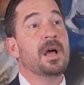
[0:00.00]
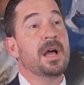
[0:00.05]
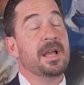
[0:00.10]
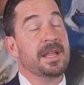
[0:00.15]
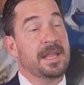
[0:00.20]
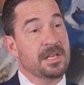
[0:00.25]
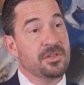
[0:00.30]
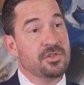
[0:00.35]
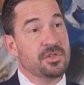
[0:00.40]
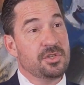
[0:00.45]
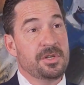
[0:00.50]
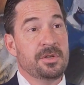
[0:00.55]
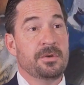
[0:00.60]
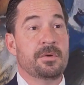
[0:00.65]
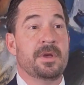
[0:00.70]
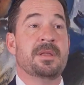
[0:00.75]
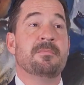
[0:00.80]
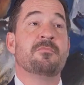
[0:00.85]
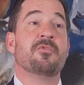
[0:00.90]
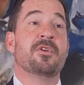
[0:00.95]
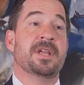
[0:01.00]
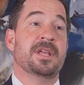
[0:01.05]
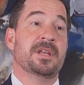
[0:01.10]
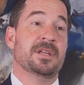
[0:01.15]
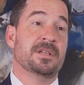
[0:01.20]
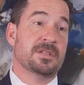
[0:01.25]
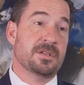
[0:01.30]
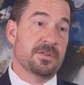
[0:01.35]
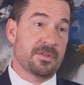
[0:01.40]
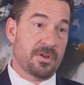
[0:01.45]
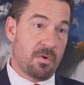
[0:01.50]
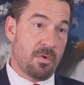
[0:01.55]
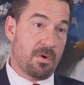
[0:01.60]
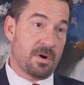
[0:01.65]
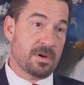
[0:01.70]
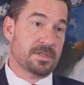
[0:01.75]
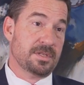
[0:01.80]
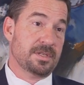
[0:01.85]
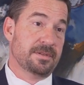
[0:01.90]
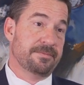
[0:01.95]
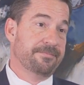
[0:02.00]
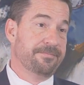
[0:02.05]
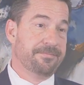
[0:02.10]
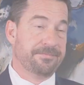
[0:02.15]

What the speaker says: against you and bring it into the courts.